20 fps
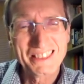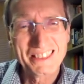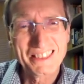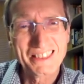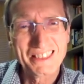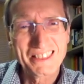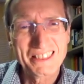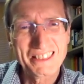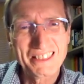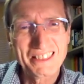
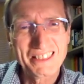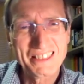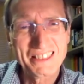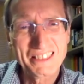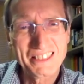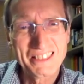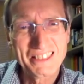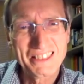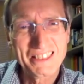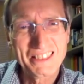
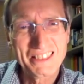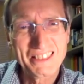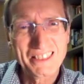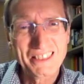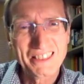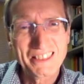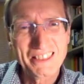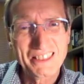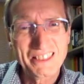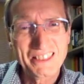
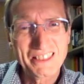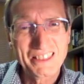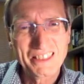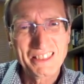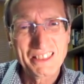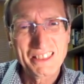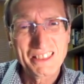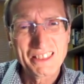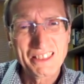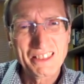
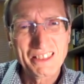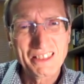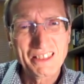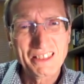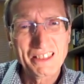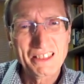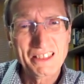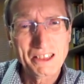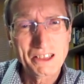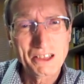
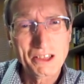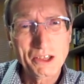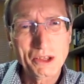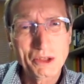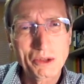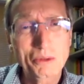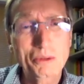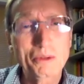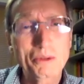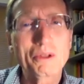
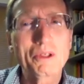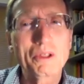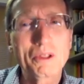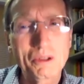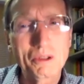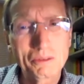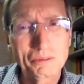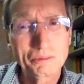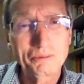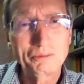
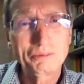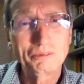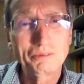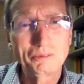(not speaking)